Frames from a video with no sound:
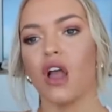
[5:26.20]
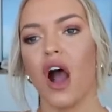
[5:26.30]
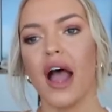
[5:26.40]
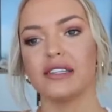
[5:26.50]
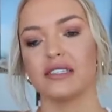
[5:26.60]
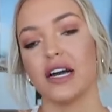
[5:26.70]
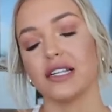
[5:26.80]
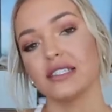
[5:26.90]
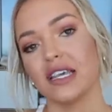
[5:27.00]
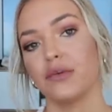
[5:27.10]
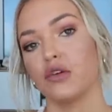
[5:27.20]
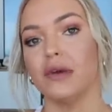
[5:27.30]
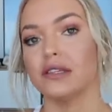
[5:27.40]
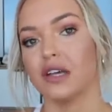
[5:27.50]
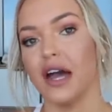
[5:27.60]
I started sleeping on
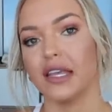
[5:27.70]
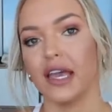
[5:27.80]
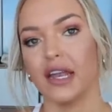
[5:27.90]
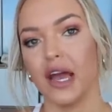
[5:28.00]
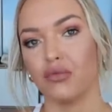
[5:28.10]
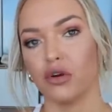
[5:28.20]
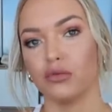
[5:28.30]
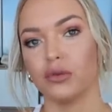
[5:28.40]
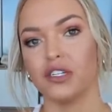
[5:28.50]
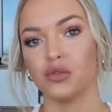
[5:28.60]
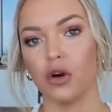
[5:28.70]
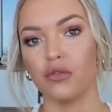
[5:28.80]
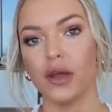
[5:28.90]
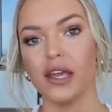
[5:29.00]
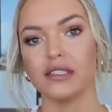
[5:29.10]
my side again at probably
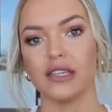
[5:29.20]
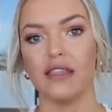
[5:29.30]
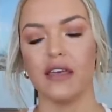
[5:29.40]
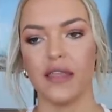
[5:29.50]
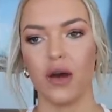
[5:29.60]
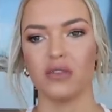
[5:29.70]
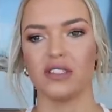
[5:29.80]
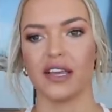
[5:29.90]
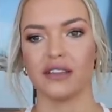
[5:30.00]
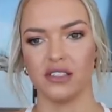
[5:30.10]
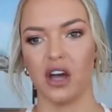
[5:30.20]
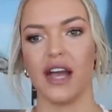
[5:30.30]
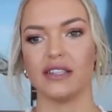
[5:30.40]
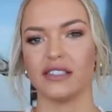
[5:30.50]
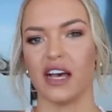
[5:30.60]
12 weeks, and then that was like
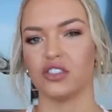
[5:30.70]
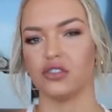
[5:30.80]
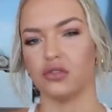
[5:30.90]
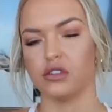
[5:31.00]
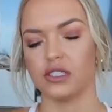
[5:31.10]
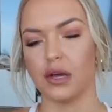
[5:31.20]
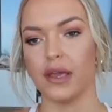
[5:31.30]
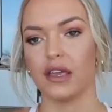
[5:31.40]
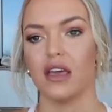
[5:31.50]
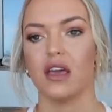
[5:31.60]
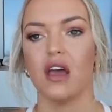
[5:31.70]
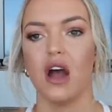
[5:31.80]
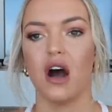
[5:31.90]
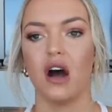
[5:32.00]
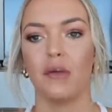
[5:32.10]
side slash sort of stomach.
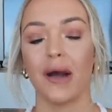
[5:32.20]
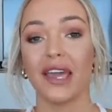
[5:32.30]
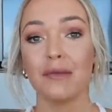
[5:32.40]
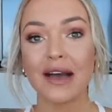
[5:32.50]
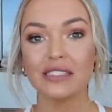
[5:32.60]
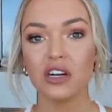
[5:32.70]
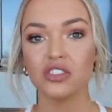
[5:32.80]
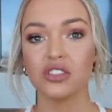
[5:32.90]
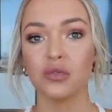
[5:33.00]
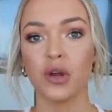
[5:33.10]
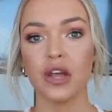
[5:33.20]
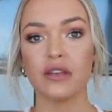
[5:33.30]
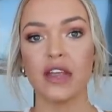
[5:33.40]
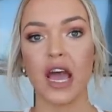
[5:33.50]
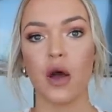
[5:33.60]
I get massages and
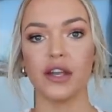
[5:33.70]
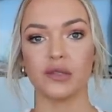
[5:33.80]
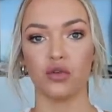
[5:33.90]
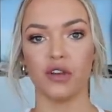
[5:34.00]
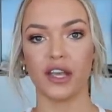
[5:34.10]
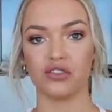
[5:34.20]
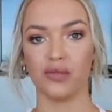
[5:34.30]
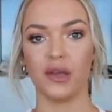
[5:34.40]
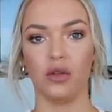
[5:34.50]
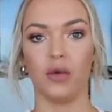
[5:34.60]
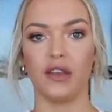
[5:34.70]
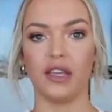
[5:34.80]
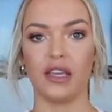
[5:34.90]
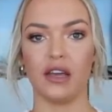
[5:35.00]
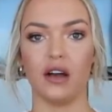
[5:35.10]
whatever now. I just put an extra pillow under
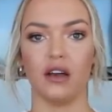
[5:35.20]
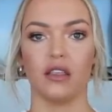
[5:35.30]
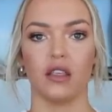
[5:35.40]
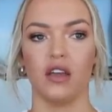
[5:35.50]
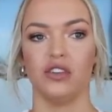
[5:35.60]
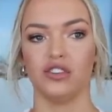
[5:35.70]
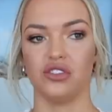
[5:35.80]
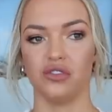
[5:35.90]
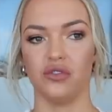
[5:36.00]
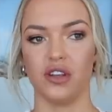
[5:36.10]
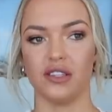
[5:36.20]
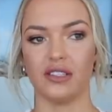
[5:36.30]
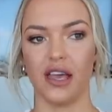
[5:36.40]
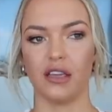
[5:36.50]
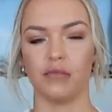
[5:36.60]
here just so that
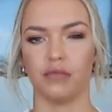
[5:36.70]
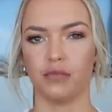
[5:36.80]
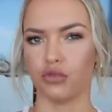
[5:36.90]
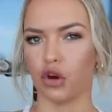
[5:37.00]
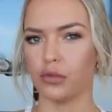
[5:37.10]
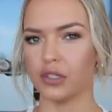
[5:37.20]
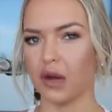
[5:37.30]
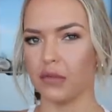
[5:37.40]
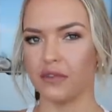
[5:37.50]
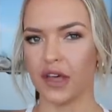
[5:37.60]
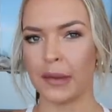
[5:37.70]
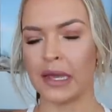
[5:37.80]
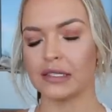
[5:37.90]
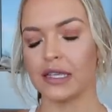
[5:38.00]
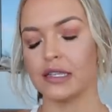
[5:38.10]
it's like propped up, if that
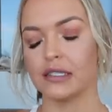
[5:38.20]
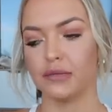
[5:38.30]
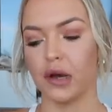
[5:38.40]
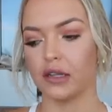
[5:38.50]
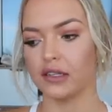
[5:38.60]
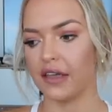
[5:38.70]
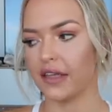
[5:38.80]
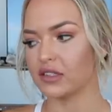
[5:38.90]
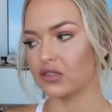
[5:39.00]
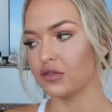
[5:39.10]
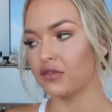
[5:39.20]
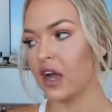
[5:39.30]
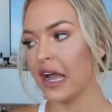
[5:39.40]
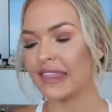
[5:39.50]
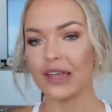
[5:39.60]
makes sense. But yeah, that's all
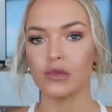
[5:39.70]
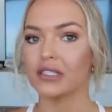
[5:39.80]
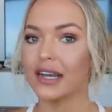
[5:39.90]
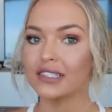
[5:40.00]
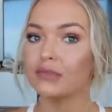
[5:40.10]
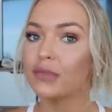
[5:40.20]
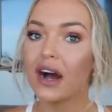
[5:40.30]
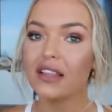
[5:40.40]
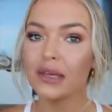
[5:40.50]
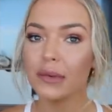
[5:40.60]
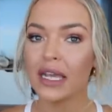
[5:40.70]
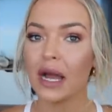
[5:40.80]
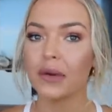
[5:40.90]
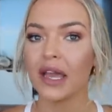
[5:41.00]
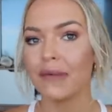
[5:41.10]
fine. That was nice in Bali, being
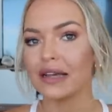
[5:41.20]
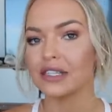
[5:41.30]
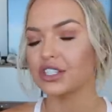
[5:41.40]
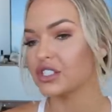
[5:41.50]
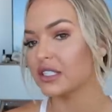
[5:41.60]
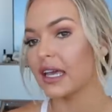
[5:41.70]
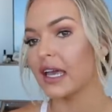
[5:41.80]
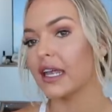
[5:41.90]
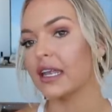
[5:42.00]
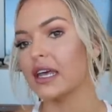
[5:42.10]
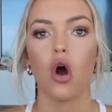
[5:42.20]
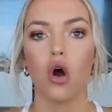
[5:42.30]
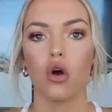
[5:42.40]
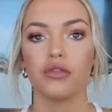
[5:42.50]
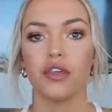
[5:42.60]
able to get massages again.
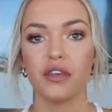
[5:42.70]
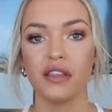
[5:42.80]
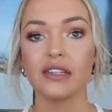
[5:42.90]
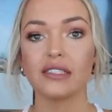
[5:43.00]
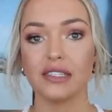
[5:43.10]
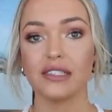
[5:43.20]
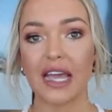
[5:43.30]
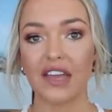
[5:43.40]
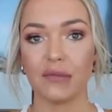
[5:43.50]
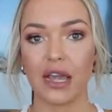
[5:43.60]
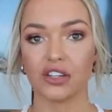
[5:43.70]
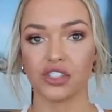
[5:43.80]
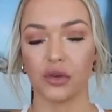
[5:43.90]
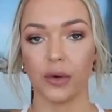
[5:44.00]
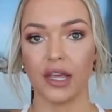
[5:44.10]
Oh, the thing that did save me
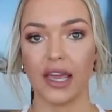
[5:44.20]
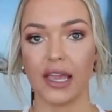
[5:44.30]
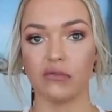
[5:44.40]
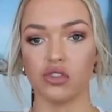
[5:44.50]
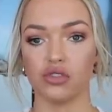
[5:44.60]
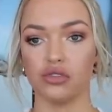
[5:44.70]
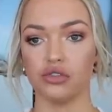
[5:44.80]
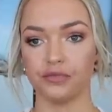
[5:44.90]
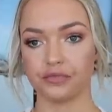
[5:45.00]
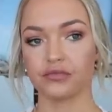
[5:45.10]
actually when it came to